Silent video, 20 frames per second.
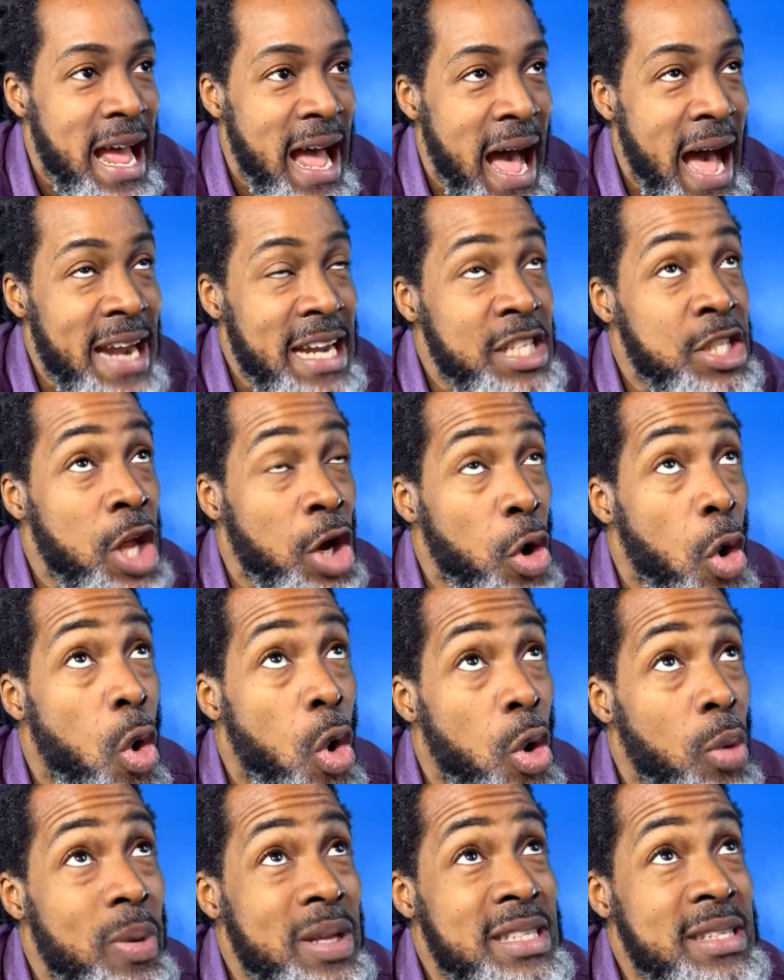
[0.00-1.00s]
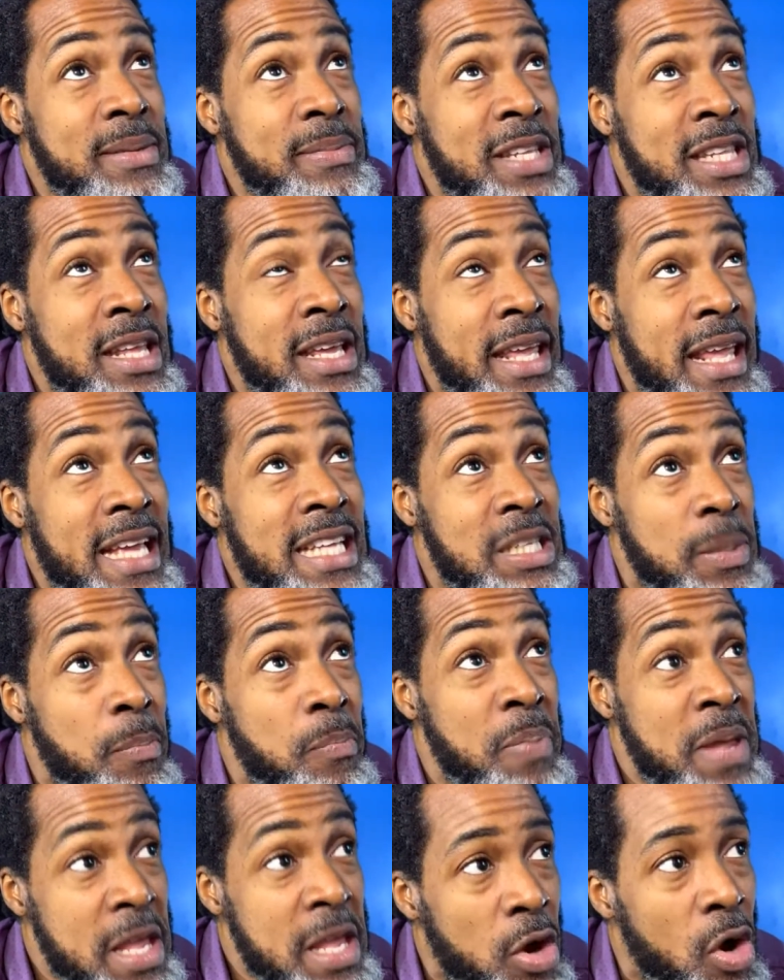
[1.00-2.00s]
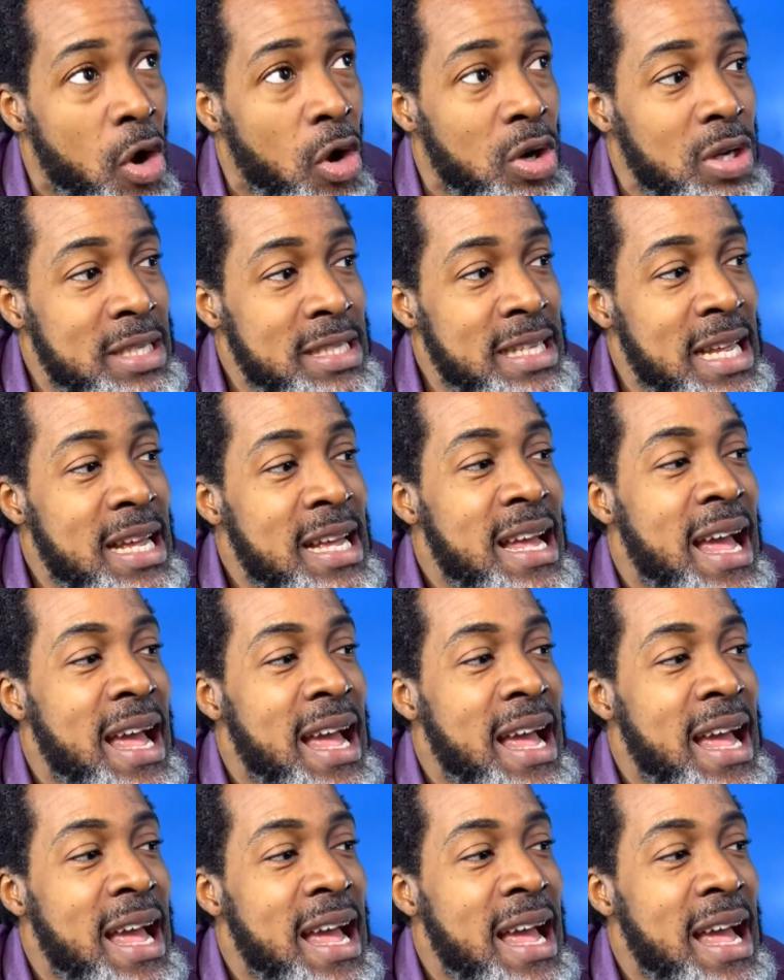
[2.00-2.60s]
And it's not always the case because